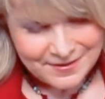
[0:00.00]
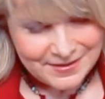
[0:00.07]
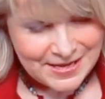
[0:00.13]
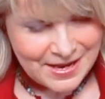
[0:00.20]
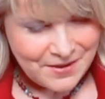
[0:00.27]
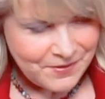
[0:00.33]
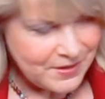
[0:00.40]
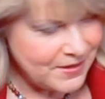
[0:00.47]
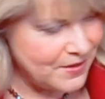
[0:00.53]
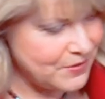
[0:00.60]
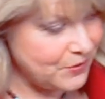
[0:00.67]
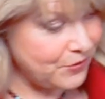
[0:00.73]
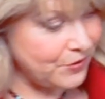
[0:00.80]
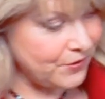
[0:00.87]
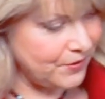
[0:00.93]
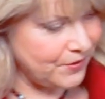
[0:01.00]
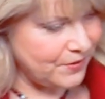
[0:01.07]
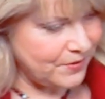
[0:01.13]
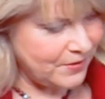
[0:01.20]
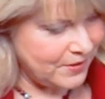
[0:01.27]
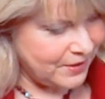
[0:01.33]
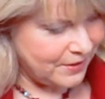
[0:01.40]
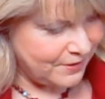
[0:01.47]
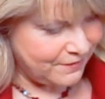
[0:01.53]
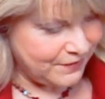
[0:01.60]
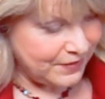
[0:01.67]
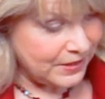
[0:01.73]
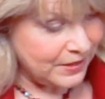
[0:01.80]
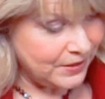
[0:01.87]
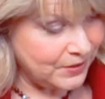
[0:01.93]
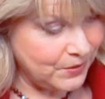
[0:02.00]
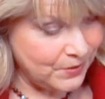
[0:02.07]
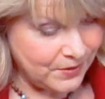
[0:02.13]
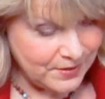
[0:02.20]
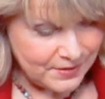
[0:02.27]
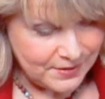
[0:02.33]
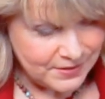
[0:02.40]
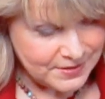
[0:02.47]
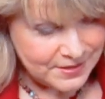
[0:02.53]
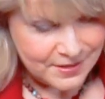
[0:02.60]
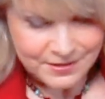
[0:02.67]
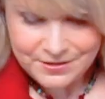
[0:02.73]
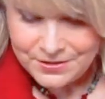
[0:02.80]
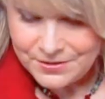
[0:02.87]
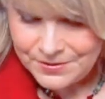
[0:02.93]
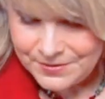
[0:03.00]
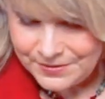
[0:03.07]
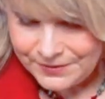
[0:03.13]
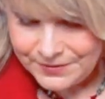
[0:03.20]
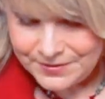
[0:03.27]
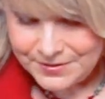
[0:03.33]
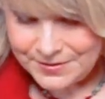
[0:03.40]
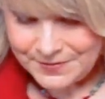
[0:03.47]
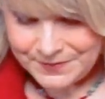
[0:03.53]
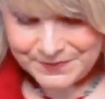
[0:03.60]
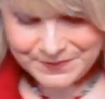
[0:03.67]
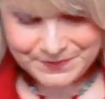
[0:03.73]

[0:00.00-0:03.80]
Now, another 1/3 of your lasagna noodles.